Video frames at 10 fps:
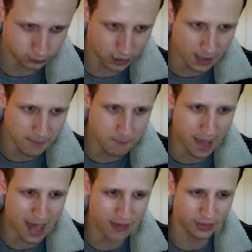
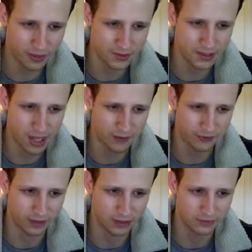math and
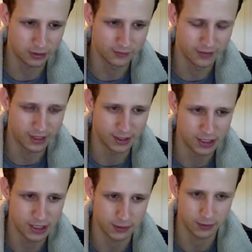stuff involved here
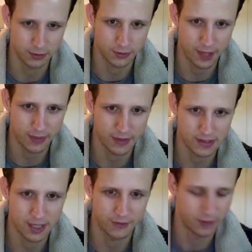to create this
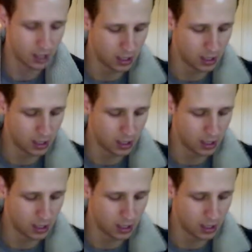stuff.